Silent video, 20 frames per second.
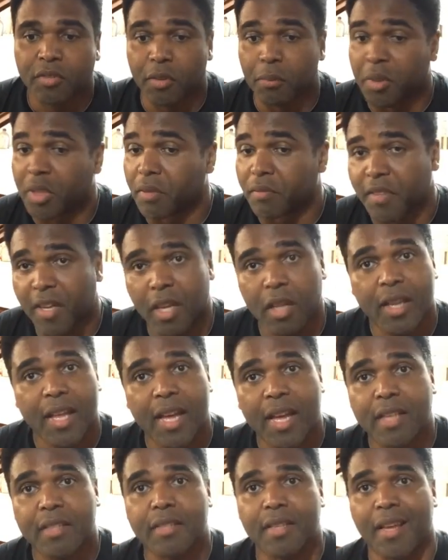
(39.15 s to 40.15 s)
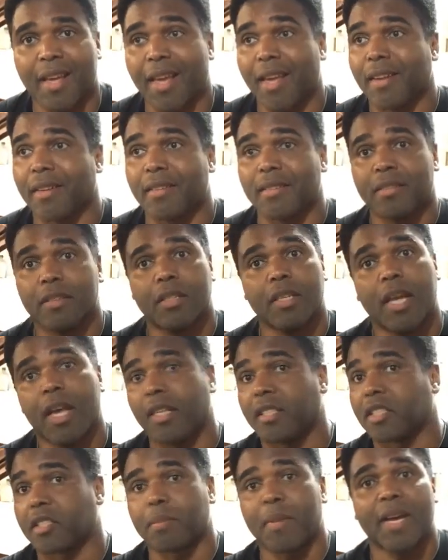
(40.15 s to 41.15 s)
from Chevelle heads and
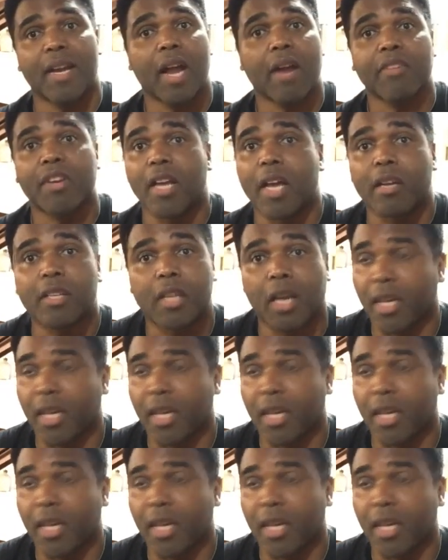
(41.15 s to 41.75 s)
just about every